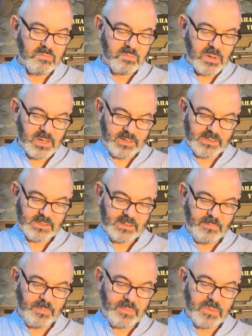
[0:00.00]
But
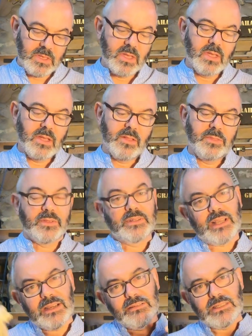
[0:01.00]
the
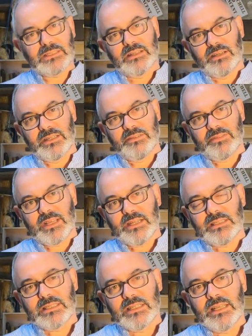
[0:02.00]
downside of
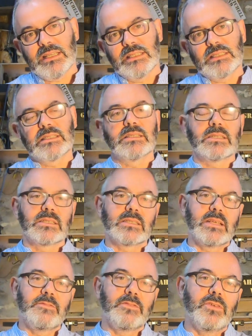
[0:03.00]
that is that
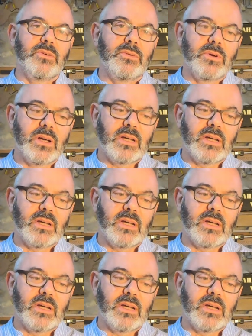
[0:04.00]
if you